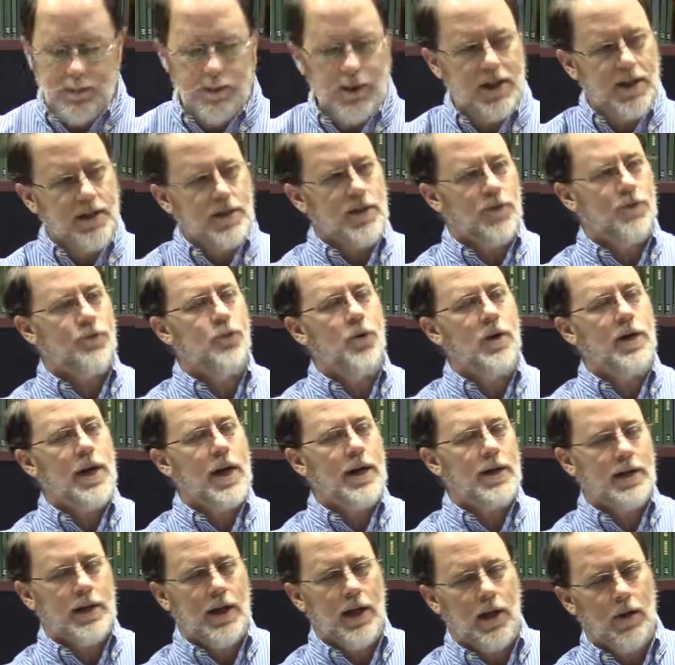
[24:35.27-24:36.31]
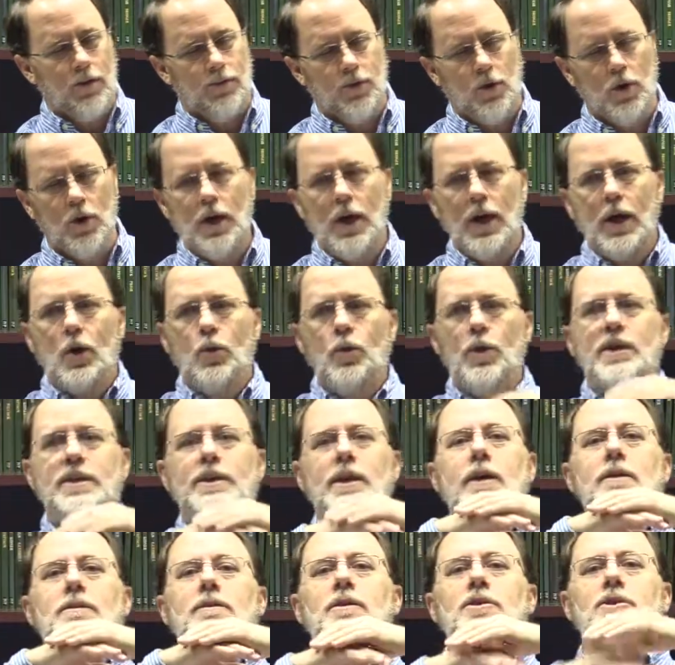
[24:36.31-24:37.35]
Because if we're not careful, we
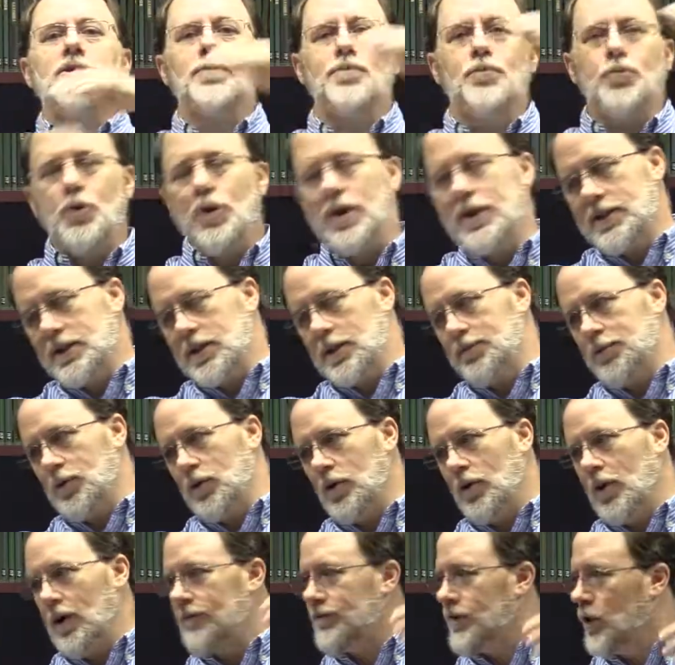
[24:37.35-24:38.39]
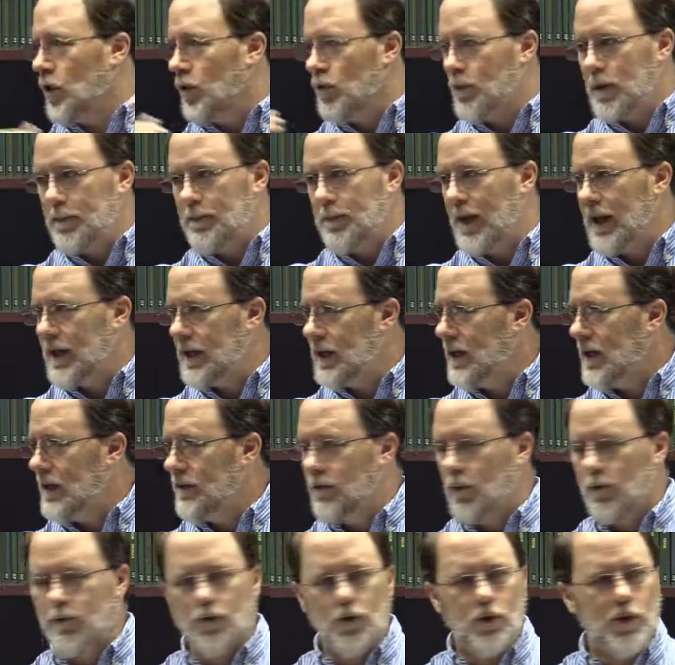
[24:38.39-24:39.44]
take this principle of don't repay
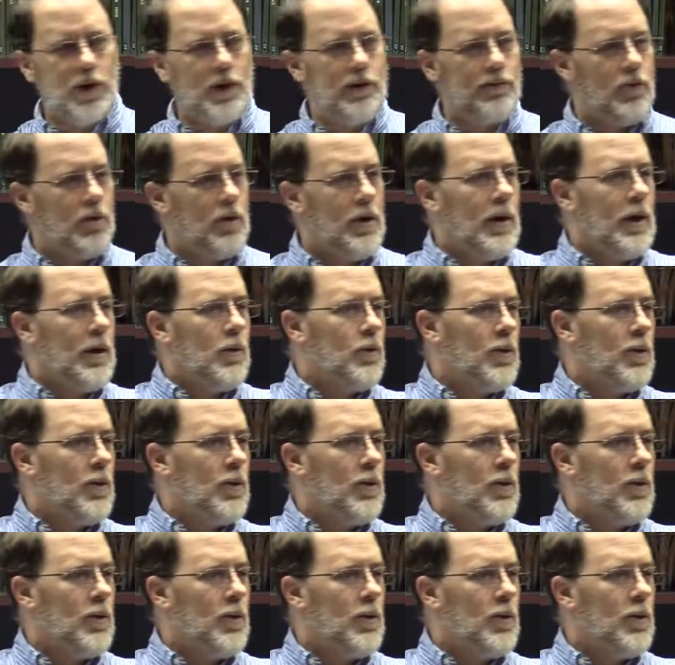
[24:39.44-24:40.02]
evil for evil.